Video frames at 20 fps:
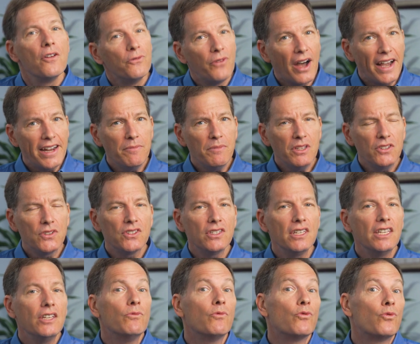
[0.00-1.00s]
Vitamin
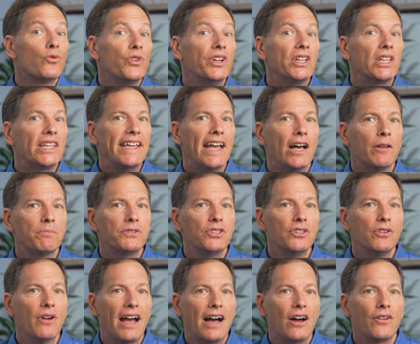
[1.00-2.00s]
C really helps
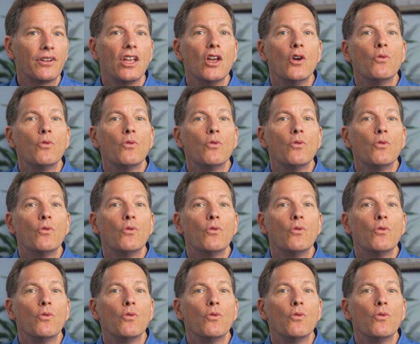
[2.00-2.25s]
you out